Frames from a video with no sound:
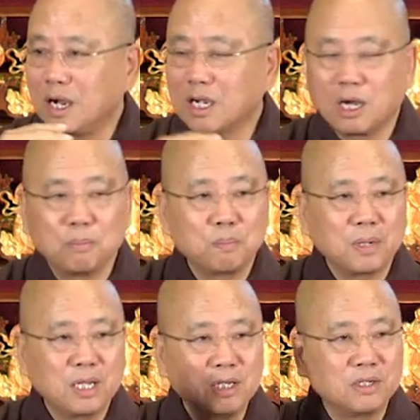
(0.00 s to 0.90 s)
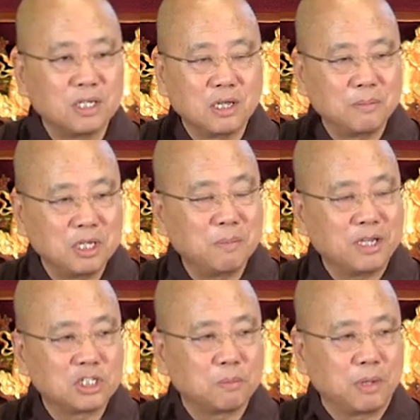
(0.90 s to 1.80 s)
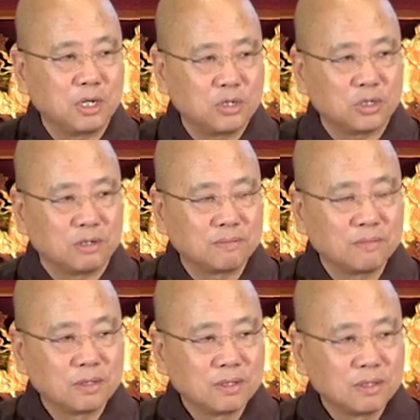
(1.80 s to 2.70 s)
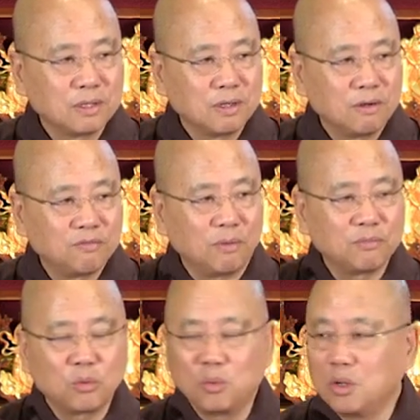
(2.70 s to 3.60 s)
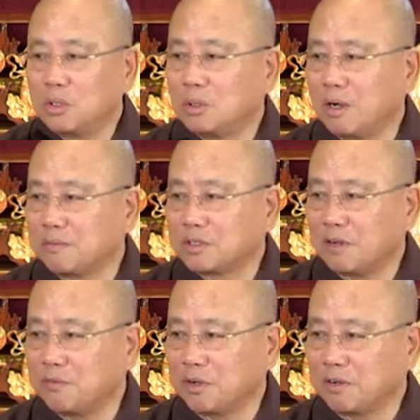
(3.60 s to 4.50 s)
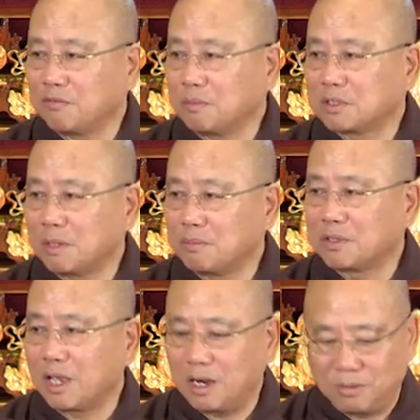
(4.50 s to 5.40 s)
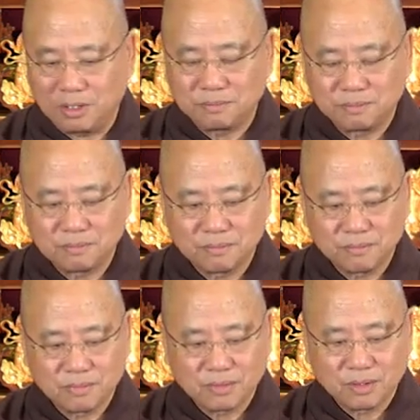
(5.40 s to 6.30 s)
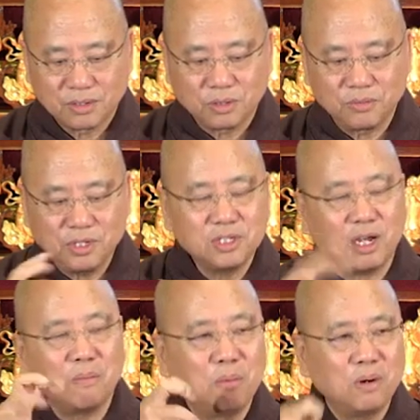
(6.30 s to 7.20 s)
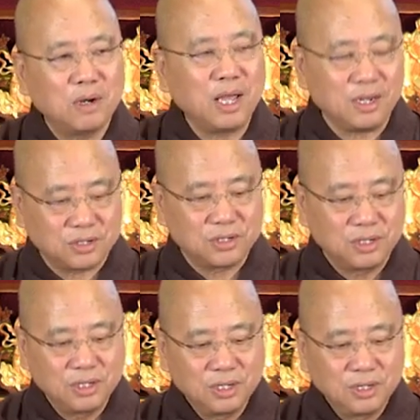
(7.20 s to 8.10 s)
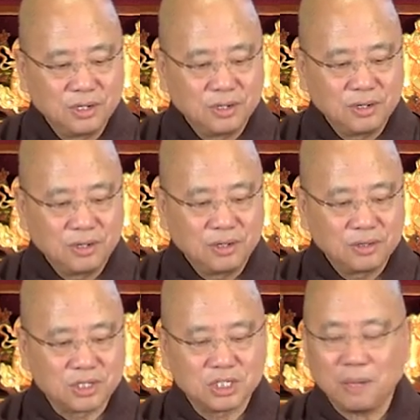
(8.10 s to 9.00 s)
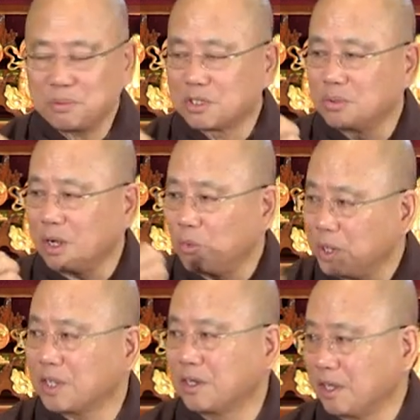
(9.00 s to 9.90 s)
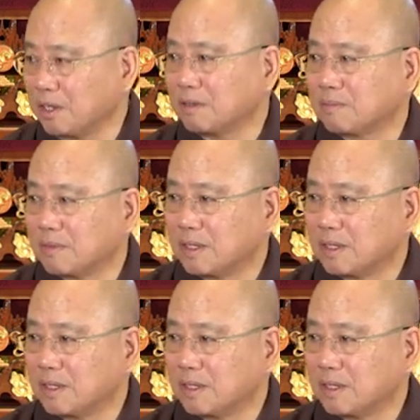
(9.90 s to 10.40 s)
a complete emancipation from the world of suffering, from samsara. So these are more or less the steps to awakening